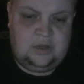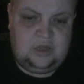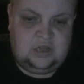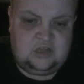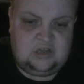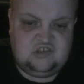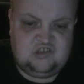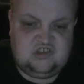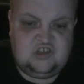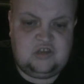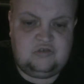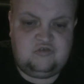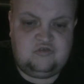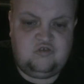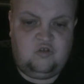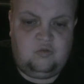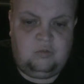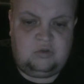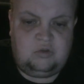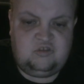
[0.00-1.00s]
because you
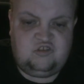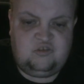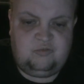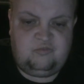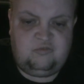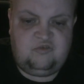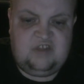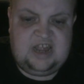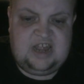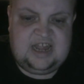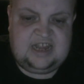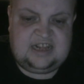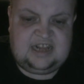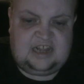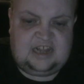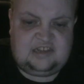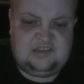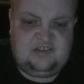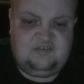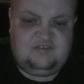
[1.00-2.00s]
don't want to break
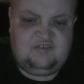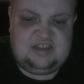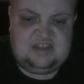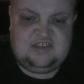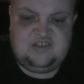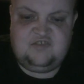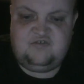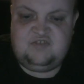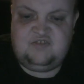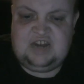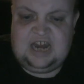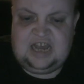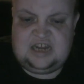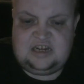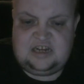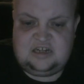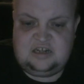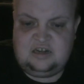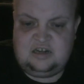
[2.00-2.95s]
that defensive line